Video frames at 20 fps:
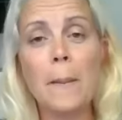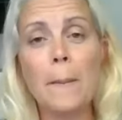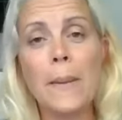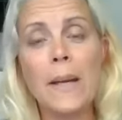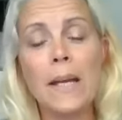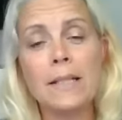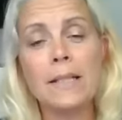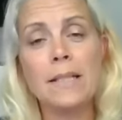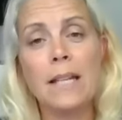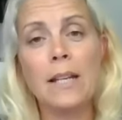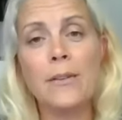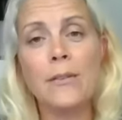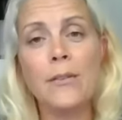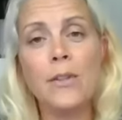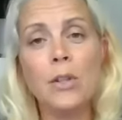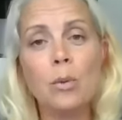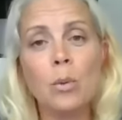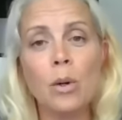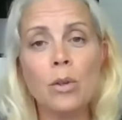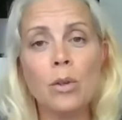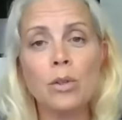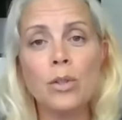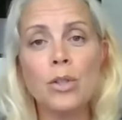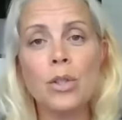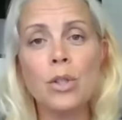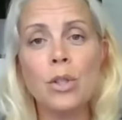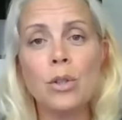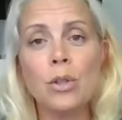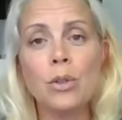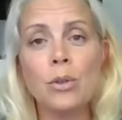but if you want
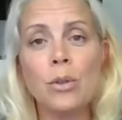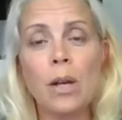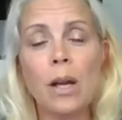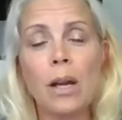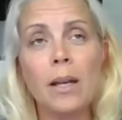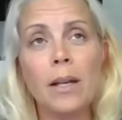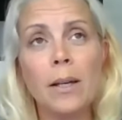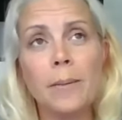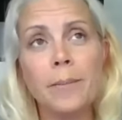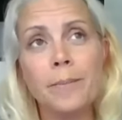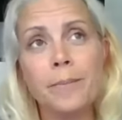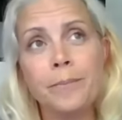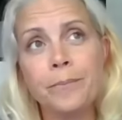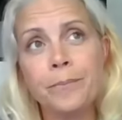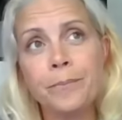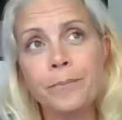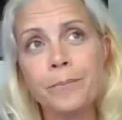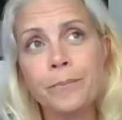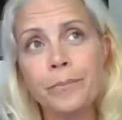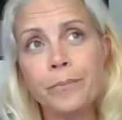to, it